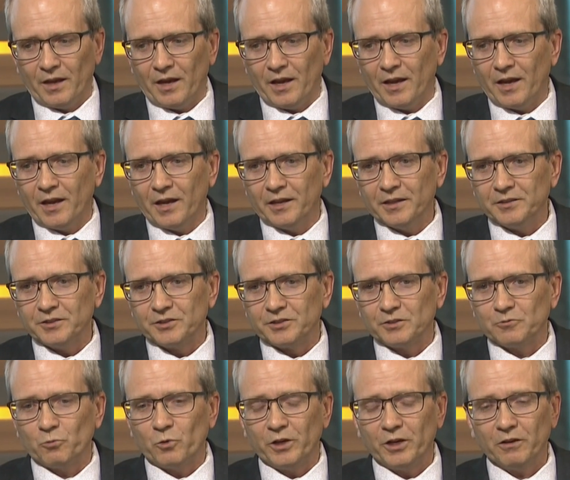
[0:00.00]
And
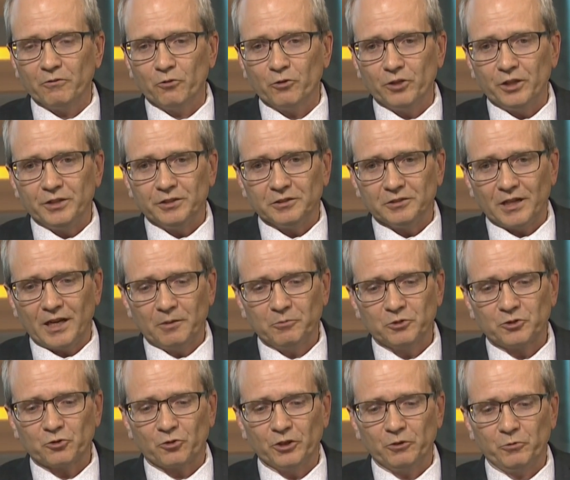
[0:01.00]
whenever in the
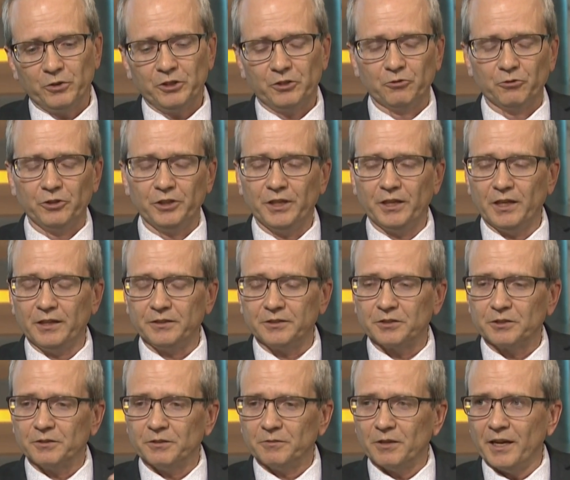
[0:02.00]
laboratory we
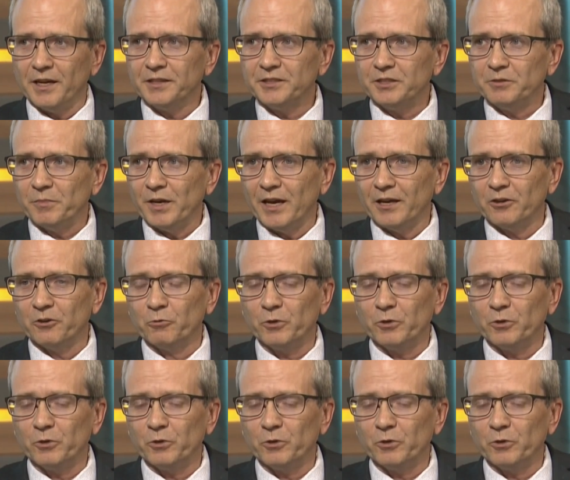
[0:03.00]
create antimatter,